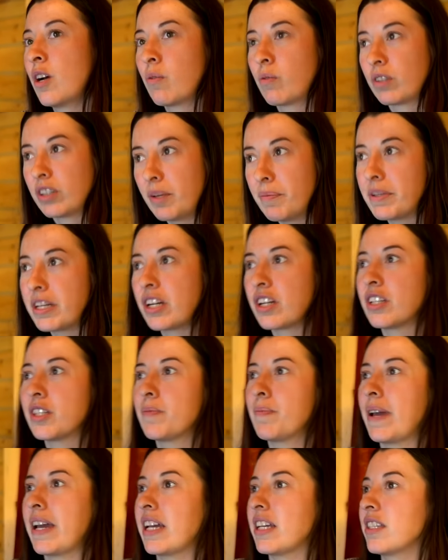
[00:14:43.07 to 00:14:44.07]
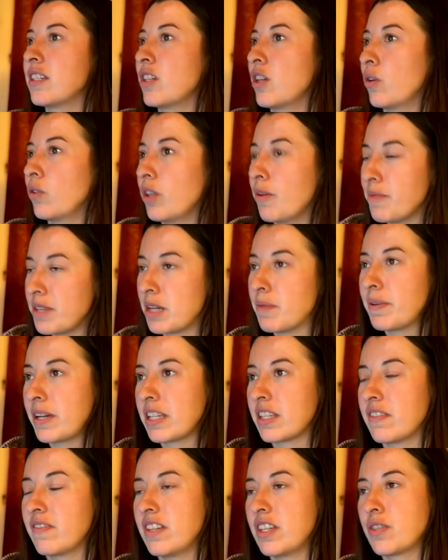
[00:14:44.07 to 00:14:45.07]
We're limited on space, you know, limited
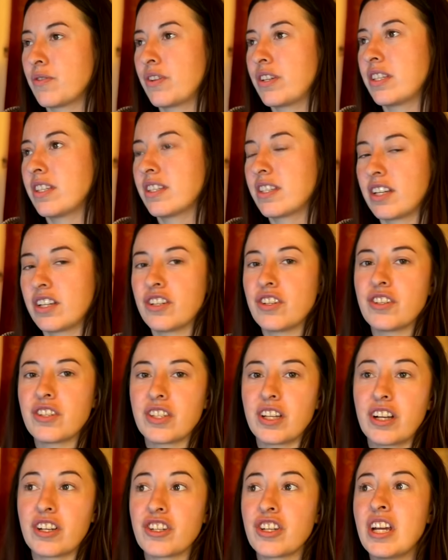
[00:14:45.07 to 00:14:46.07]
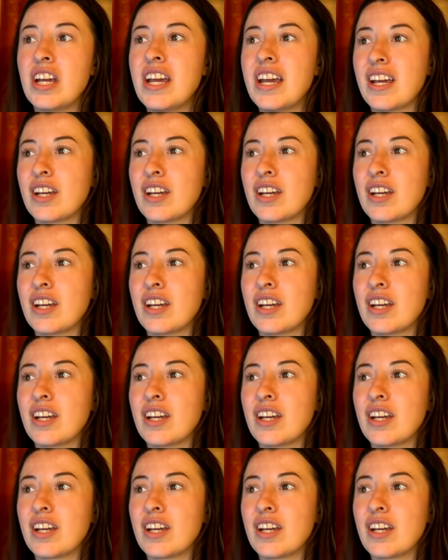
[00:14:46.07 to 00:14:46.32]
because of this reason, such and such.